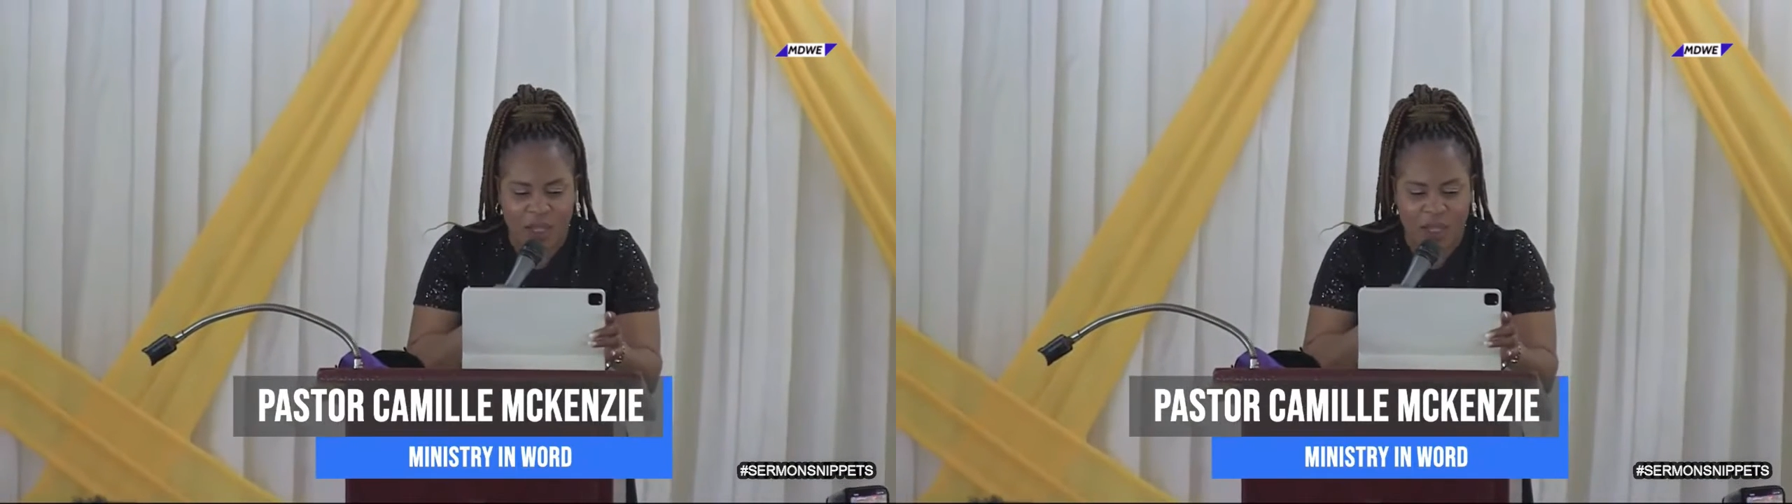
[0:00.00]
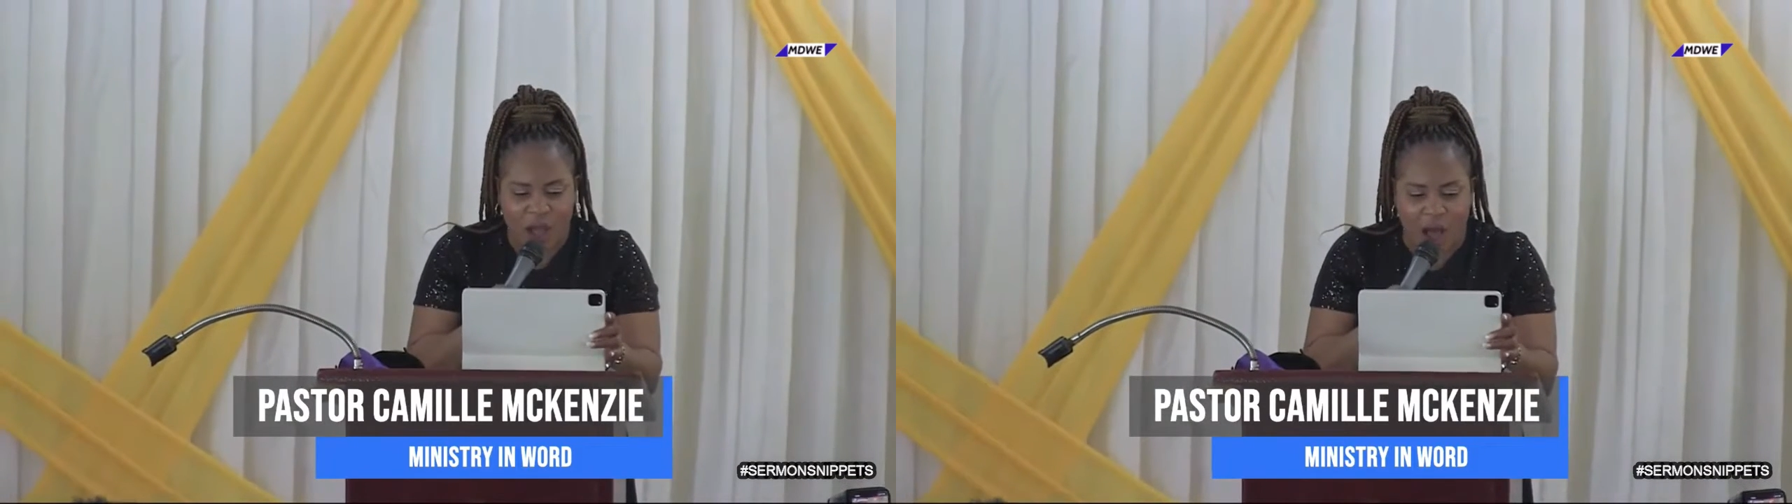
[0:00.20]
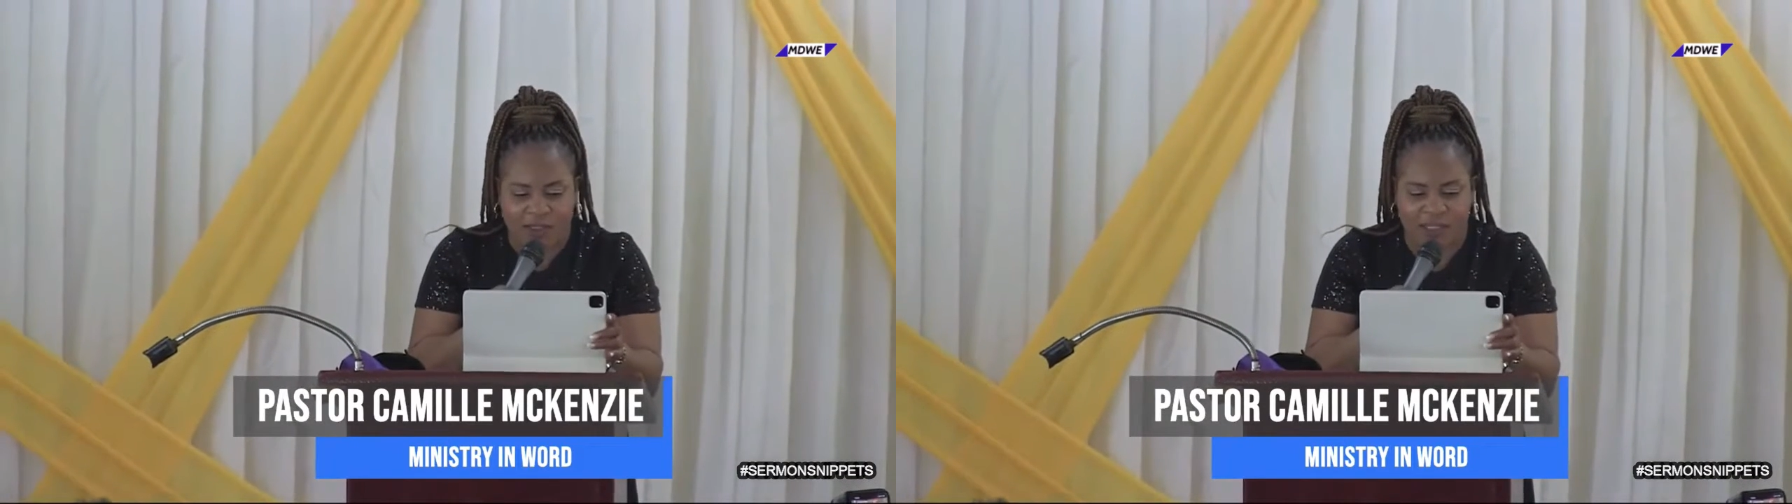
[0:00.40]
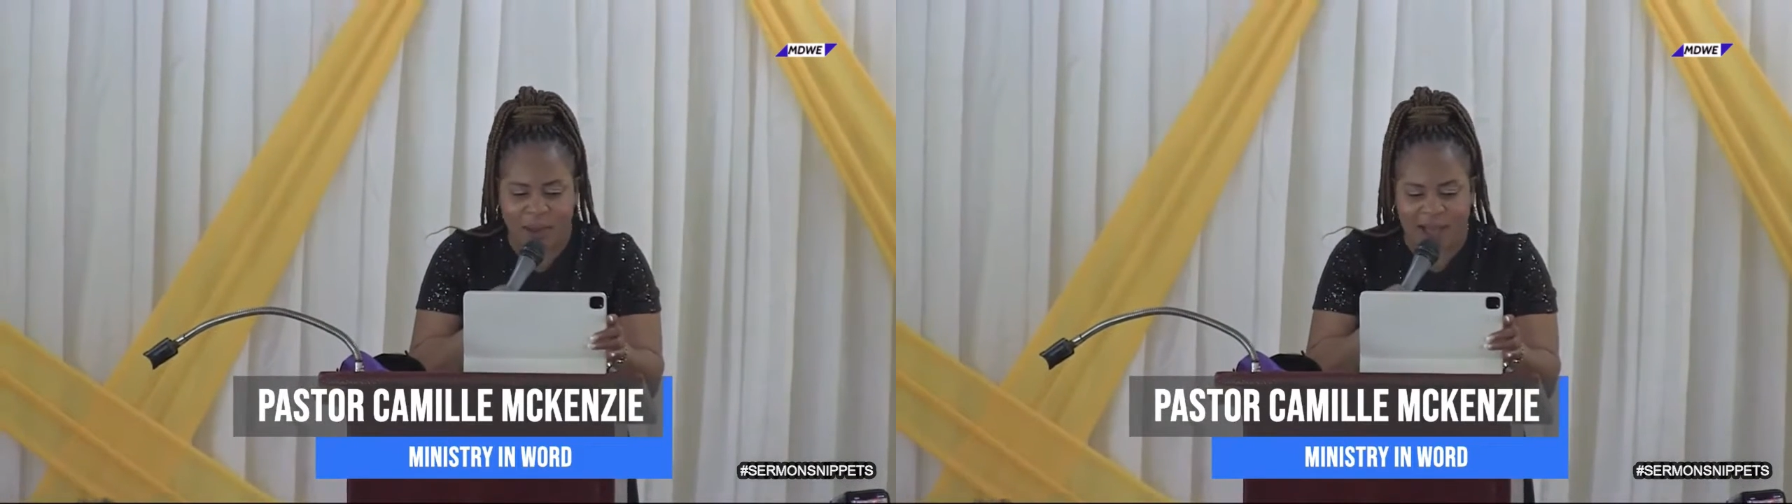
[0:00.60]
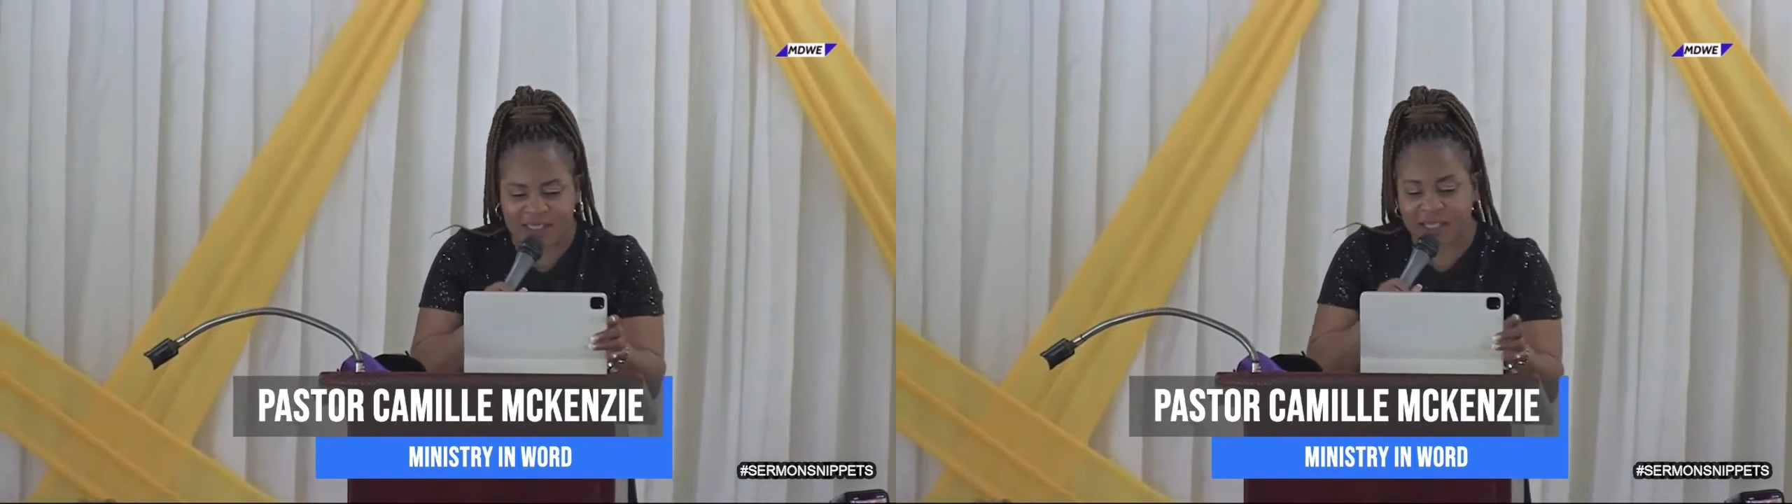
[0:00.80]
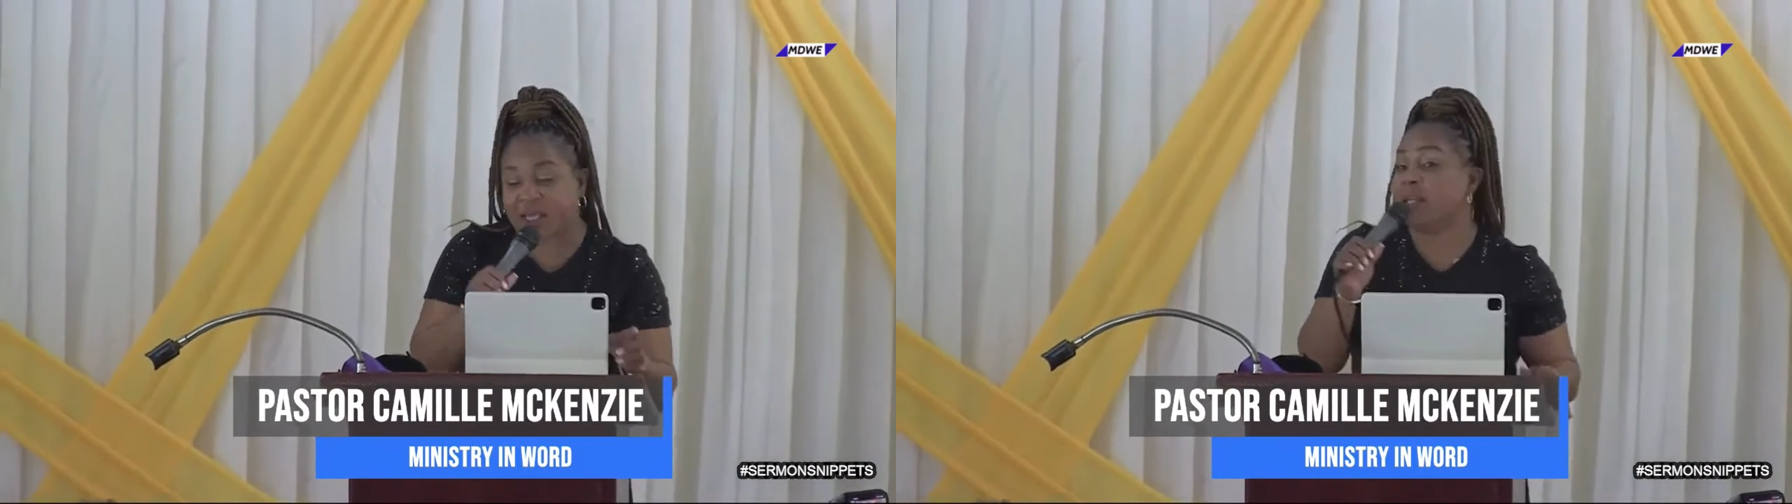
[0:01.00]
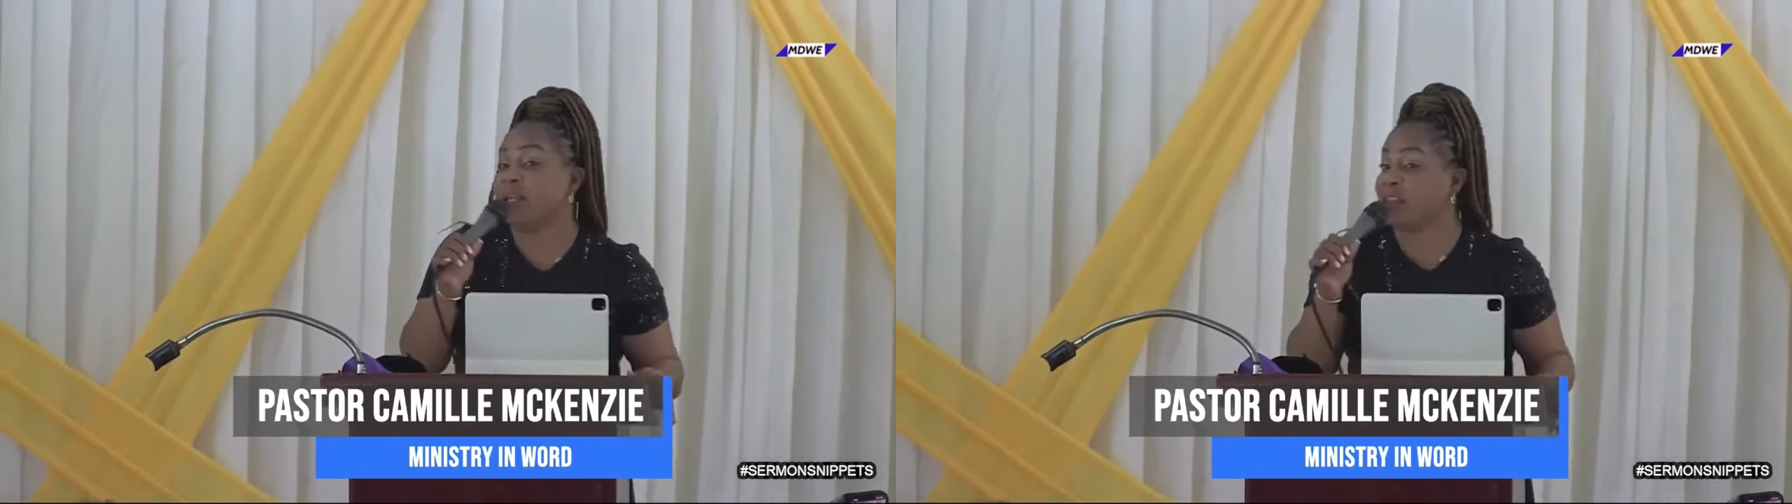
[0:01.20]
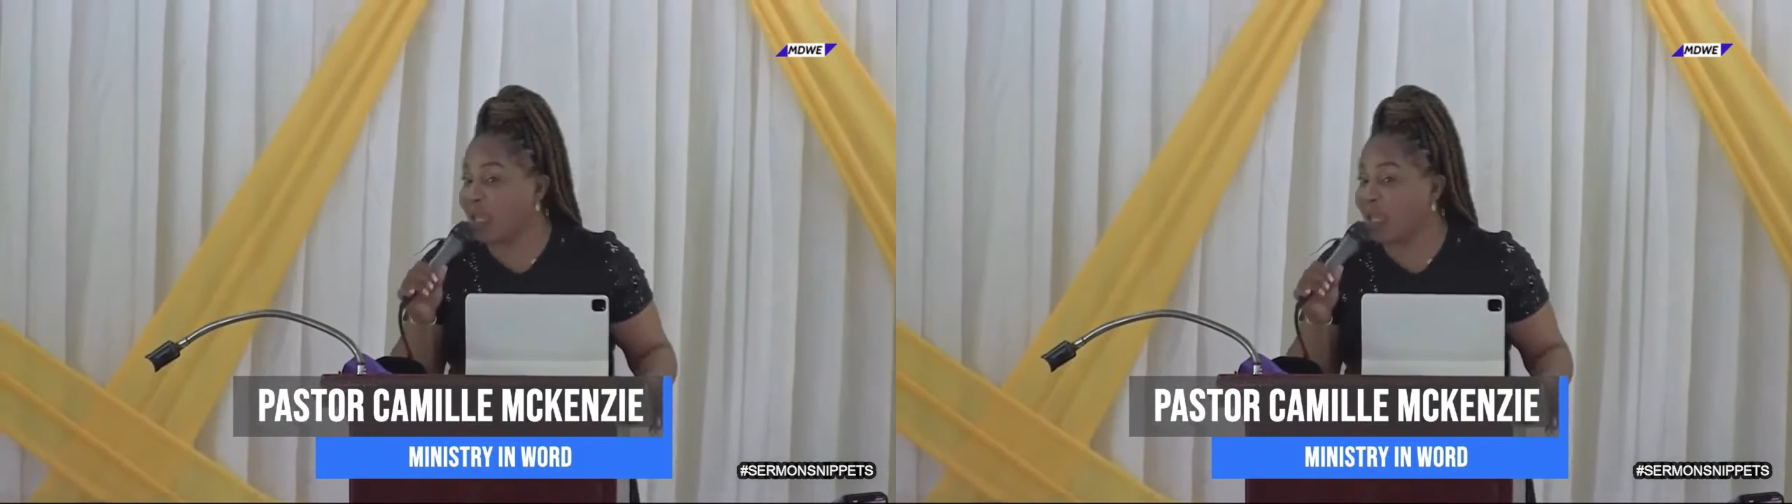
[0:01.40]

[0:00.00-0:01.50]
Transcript: we automatically